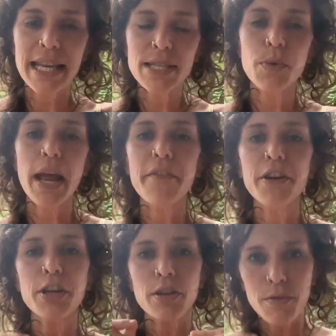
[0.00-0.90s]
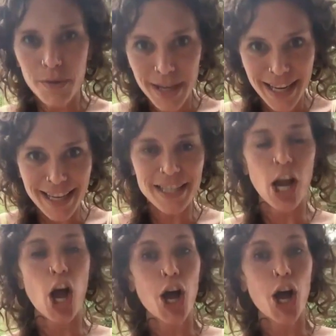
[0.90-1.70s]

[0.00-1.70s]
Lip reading: It's whatever you need to